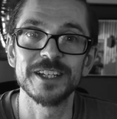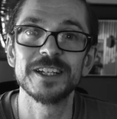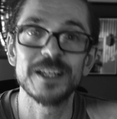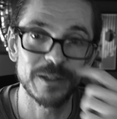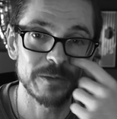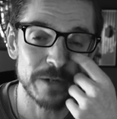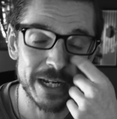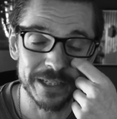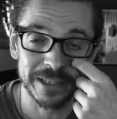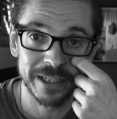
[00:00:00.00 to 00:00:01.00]
underneath the
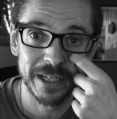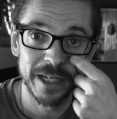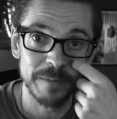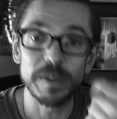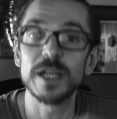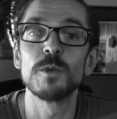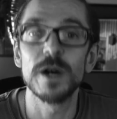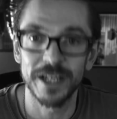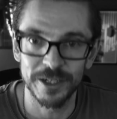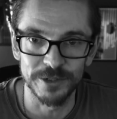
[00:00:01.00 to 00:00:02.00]
fraction, be a
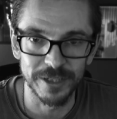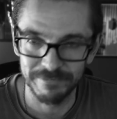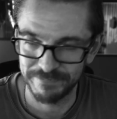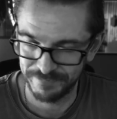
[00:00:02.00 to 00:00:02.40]
100.